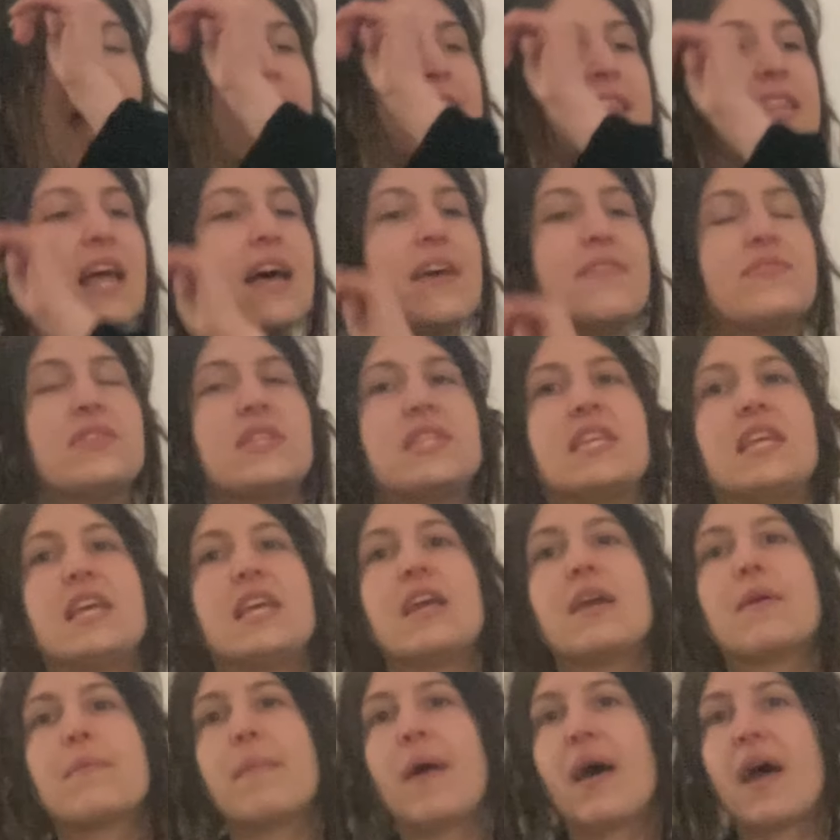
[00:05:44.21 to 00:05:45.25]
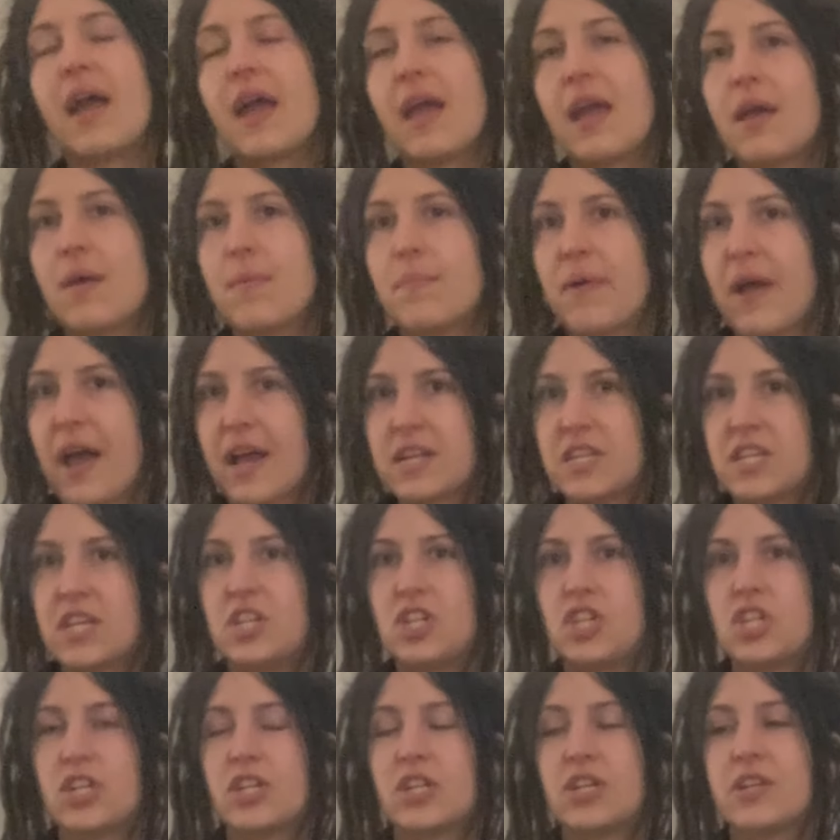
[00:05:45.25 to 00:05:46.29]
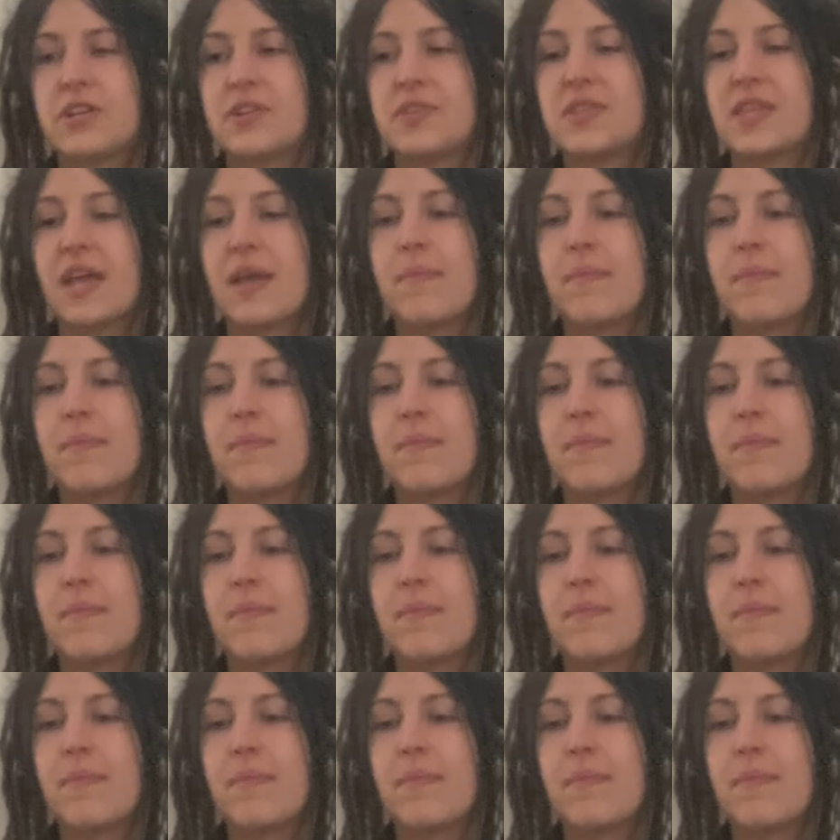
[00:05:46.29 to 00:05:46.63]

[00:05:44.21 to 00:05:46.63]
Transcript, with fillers: I love seeing my practitioners.